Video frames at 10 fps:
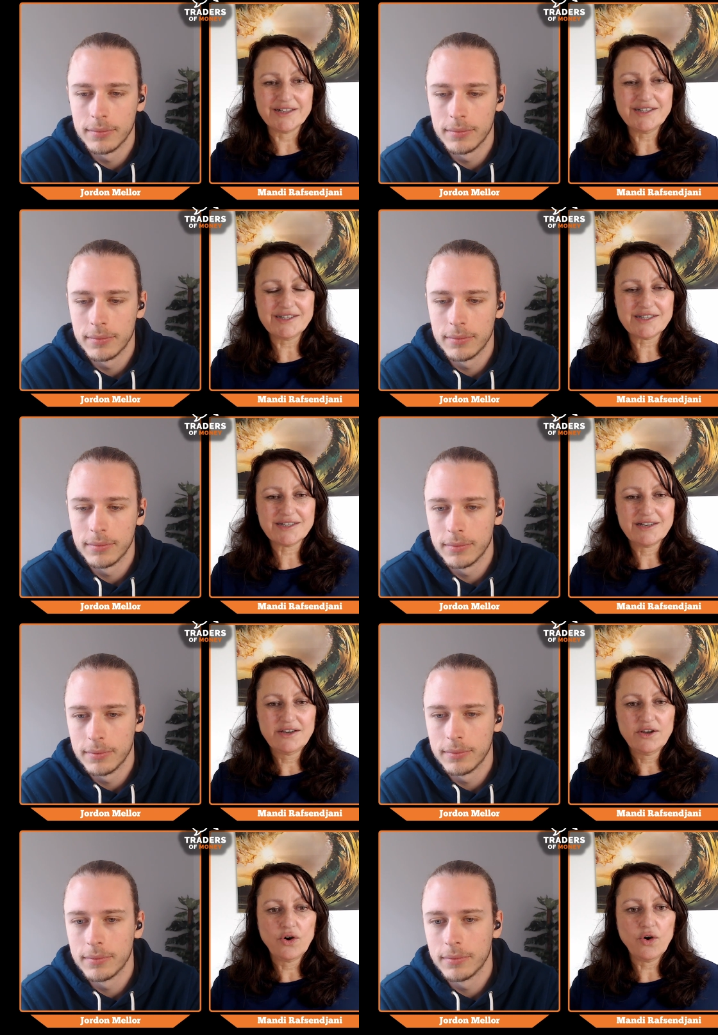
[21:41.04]
Speaker 1: else,
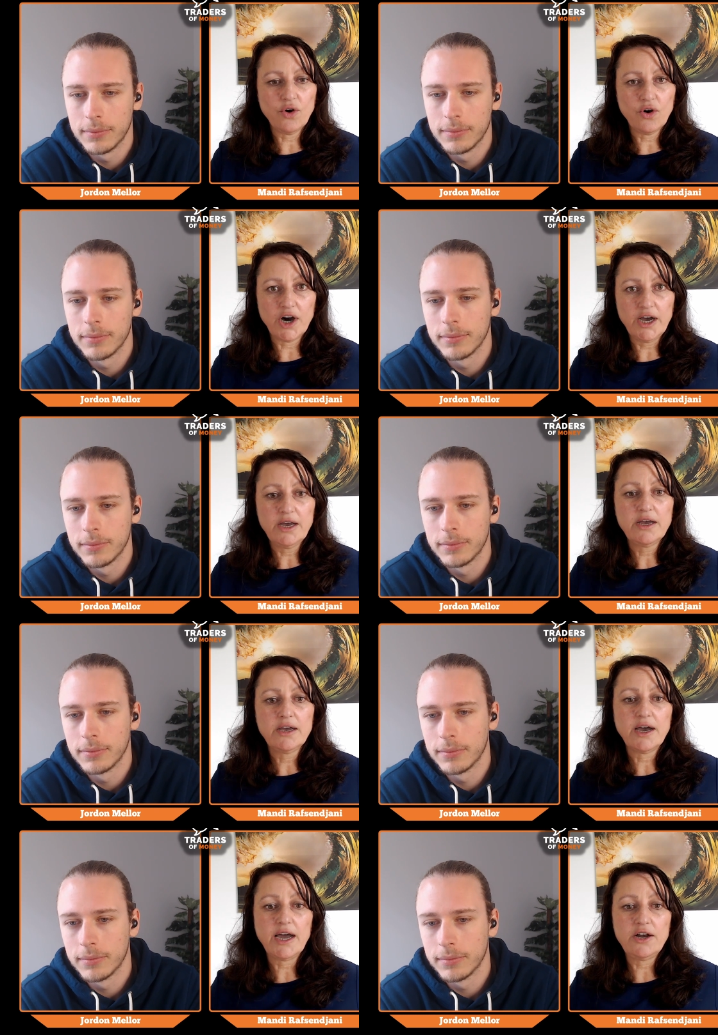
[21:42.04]
or
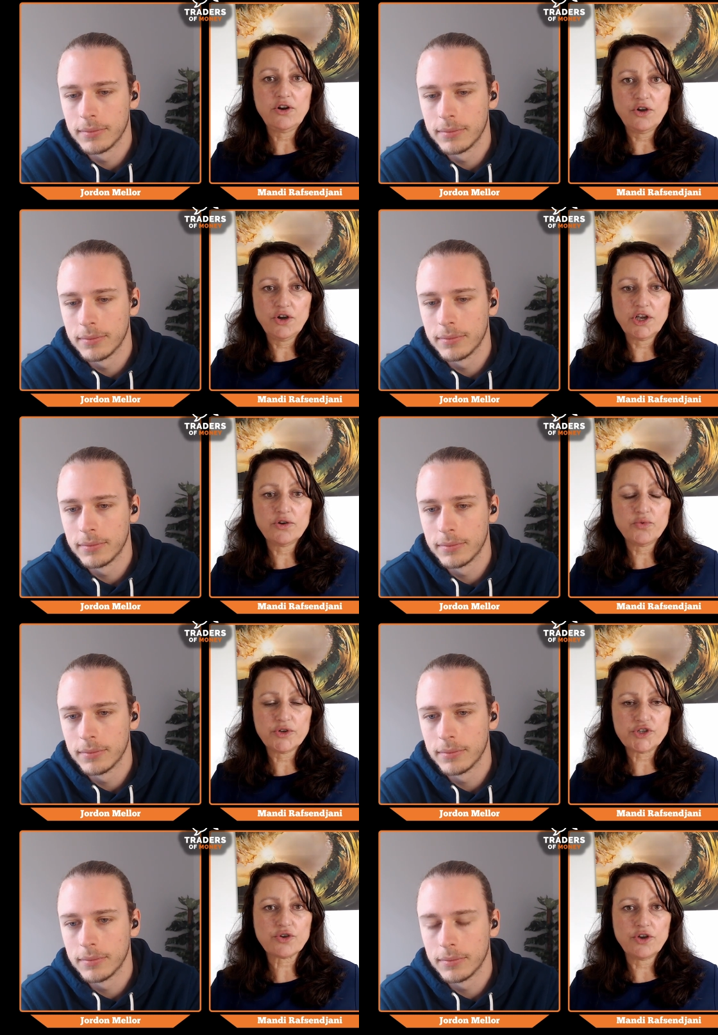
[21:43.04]
I learn
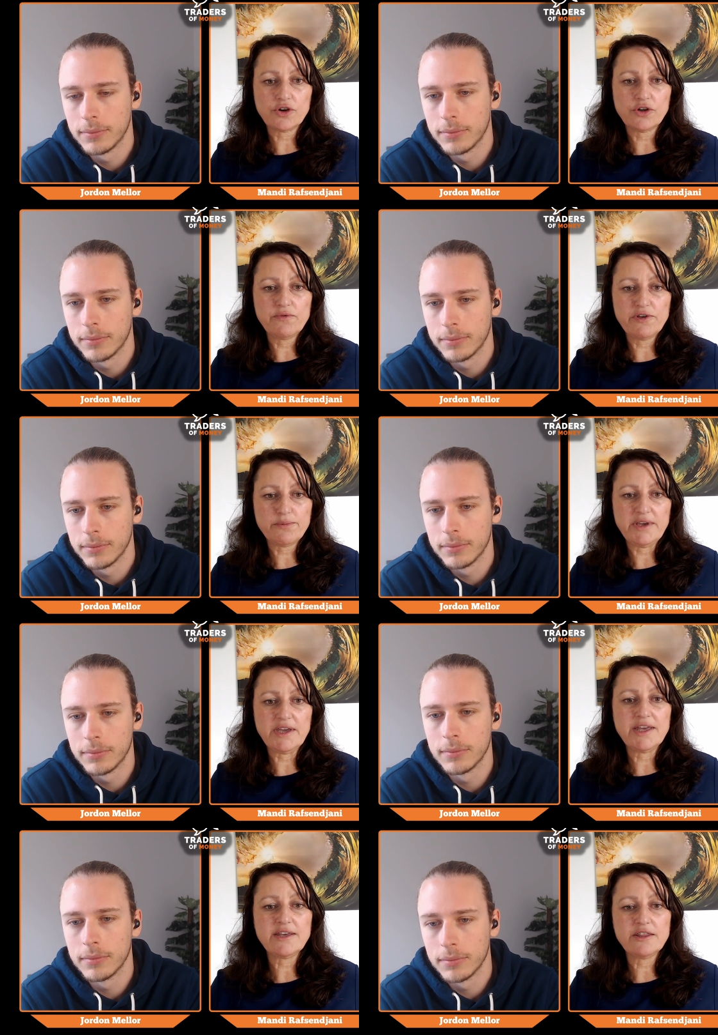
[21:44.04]
what's going on with
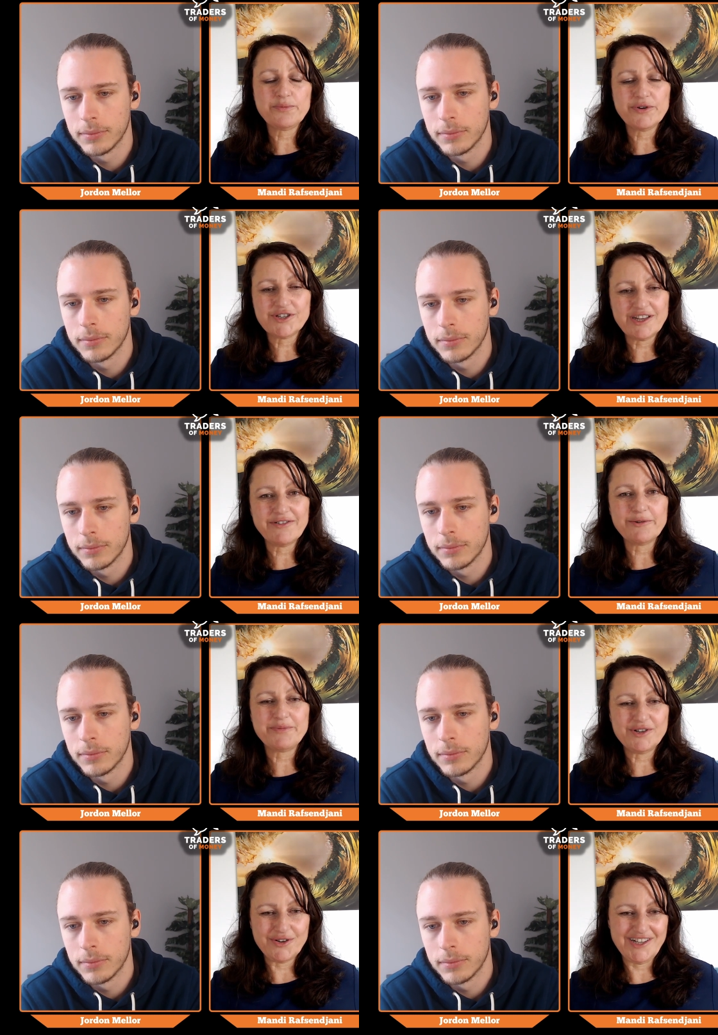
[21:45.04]
me. And then the person
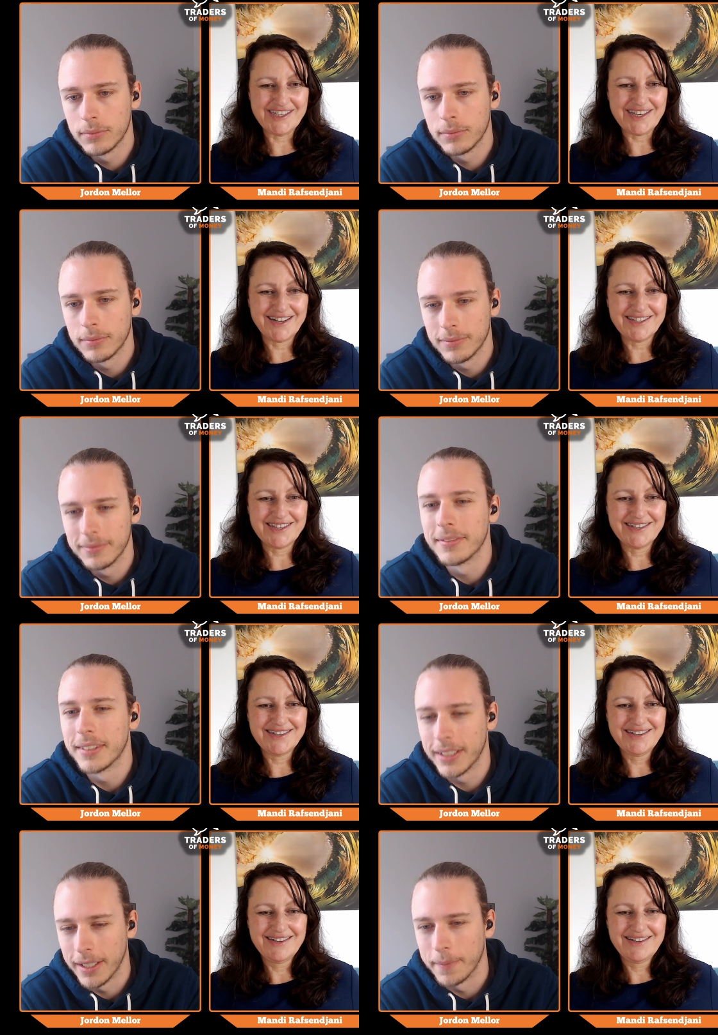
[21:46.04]
development journey starts.
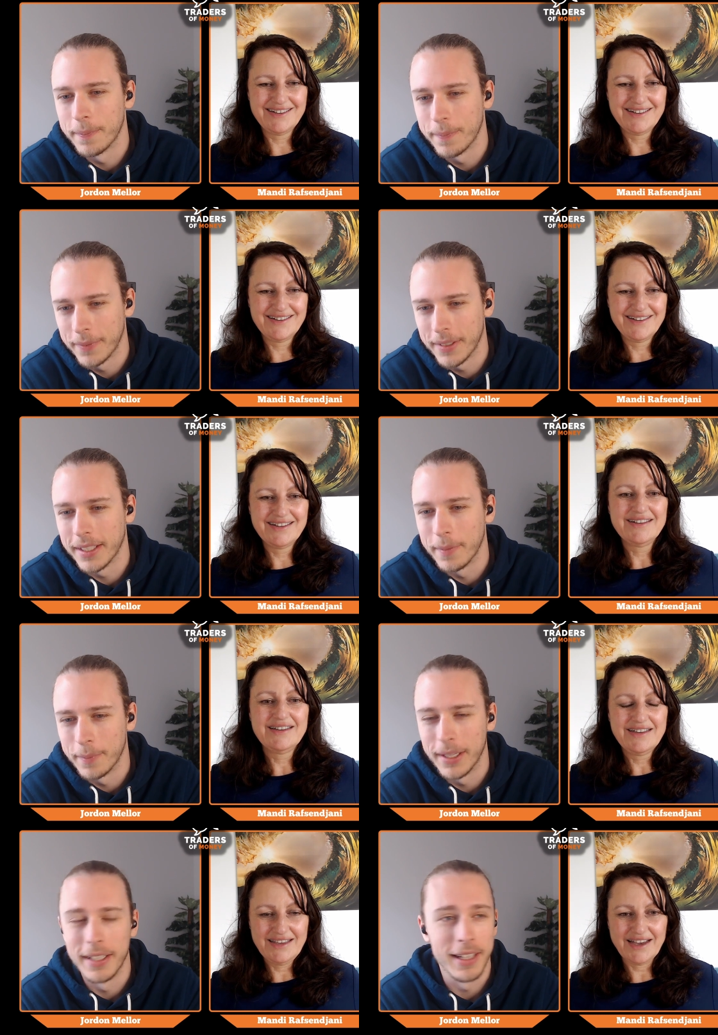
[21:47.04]
Speaker 2: Yep.
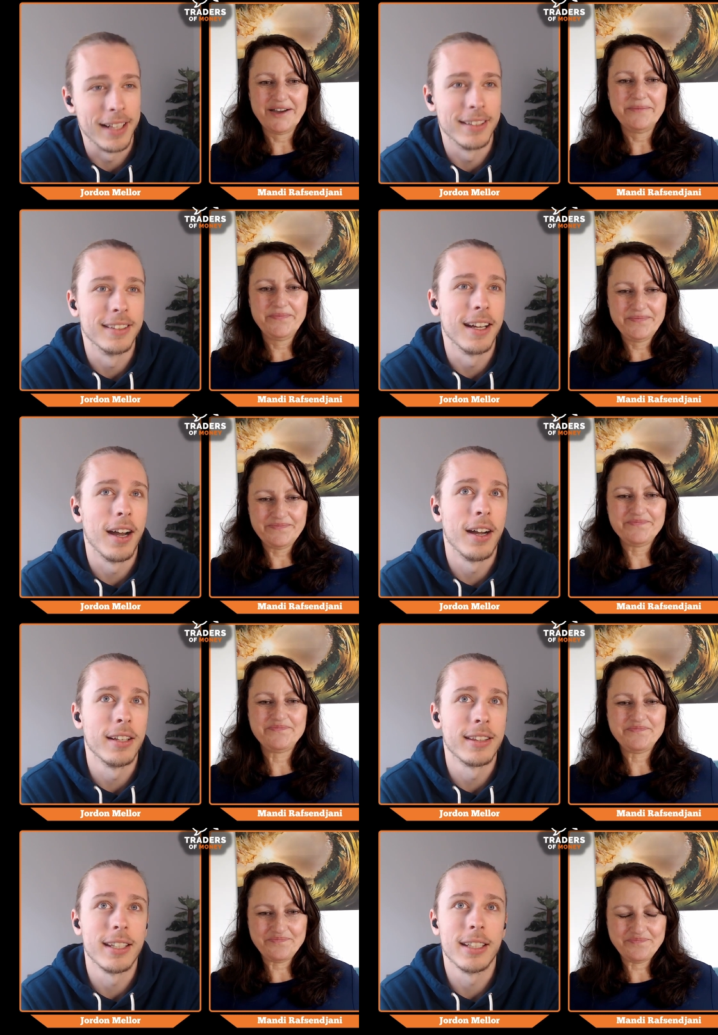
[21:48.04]
Yep. And yeah. and
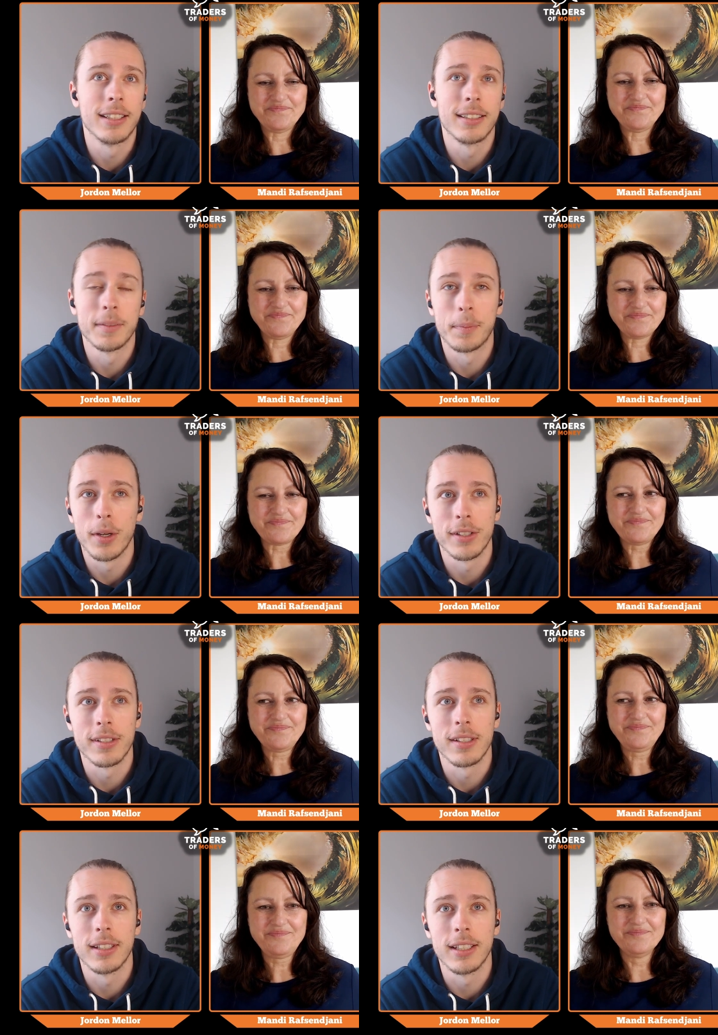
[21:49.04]
I think
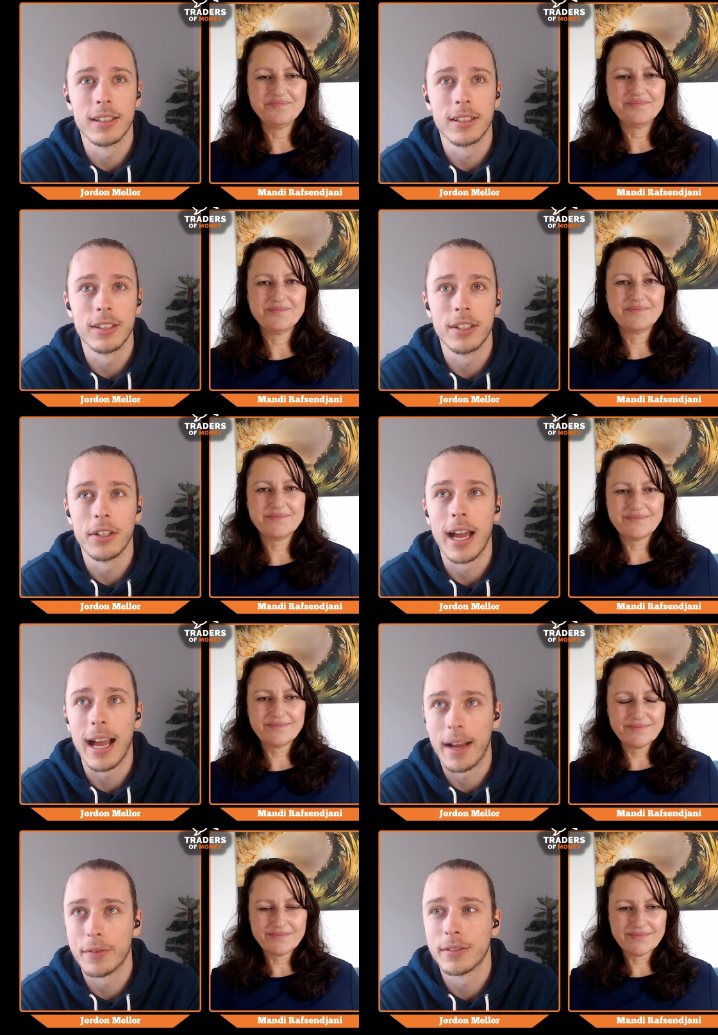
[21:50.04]
personally you
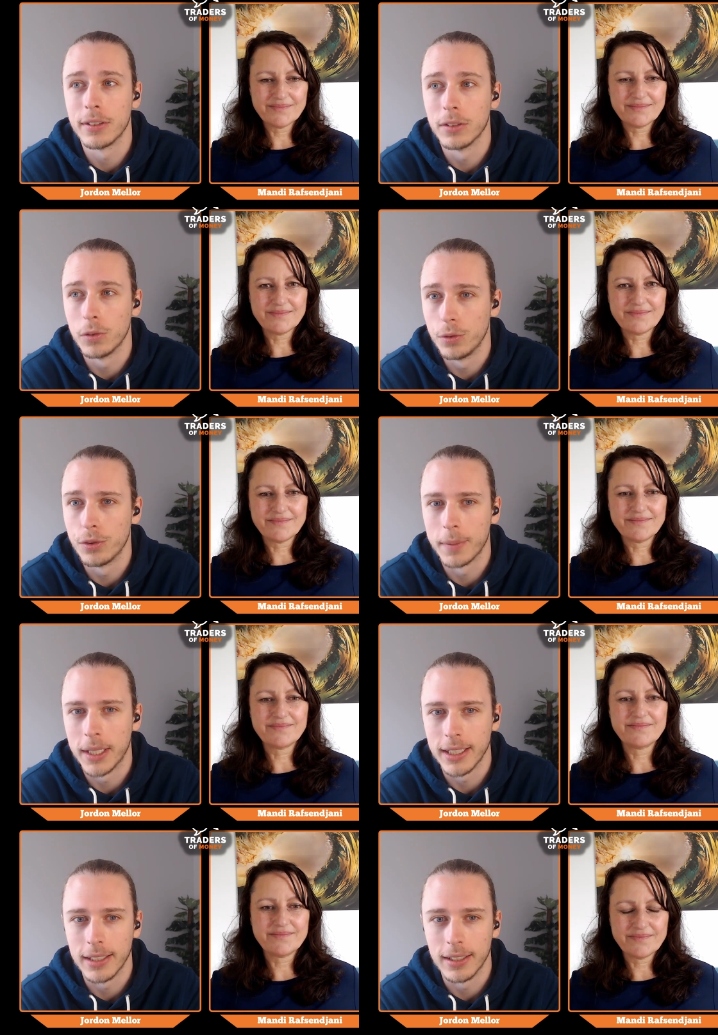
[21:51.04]
have to lose
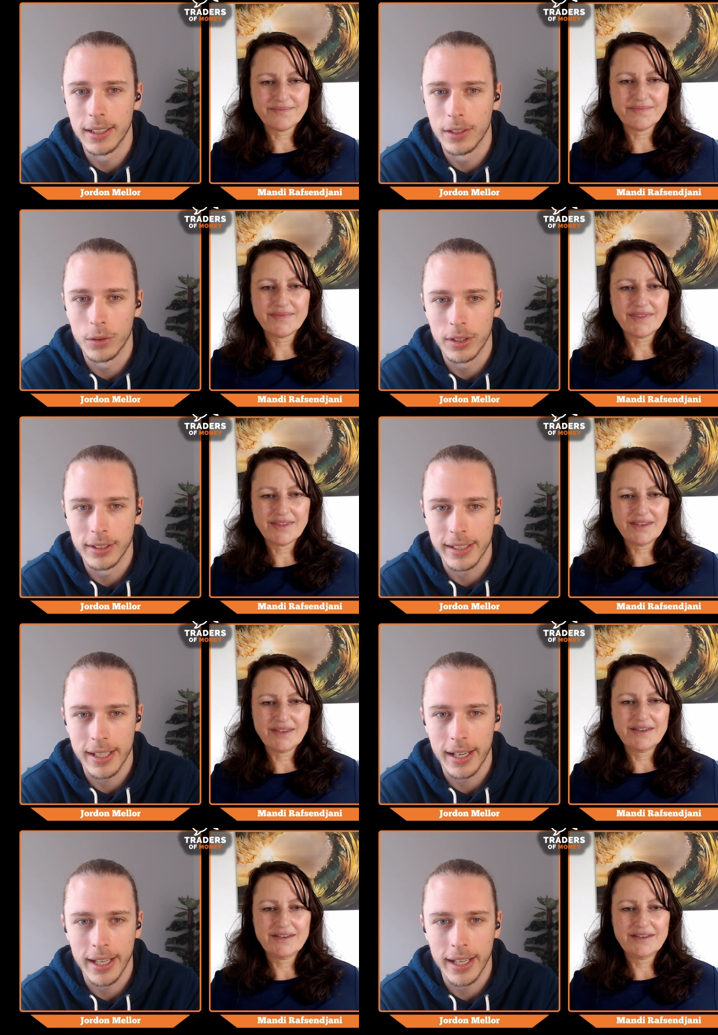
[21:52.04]
money in order to